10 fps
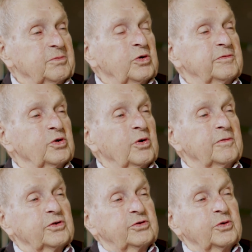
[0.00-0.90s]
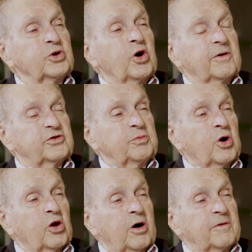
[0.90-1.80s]
moved it over to a
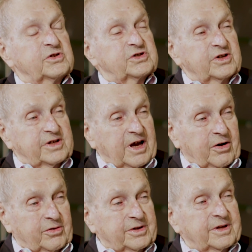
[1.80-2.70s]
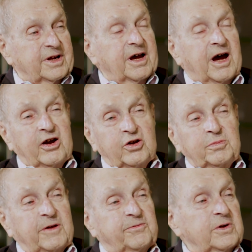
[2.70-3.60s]
small office in town, and then I hired
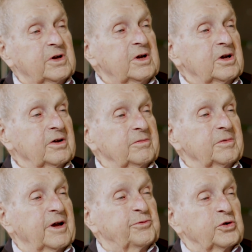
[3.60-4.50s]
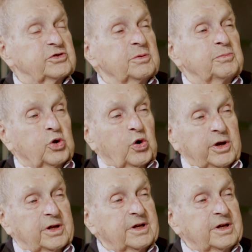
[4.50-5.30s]
my first employee.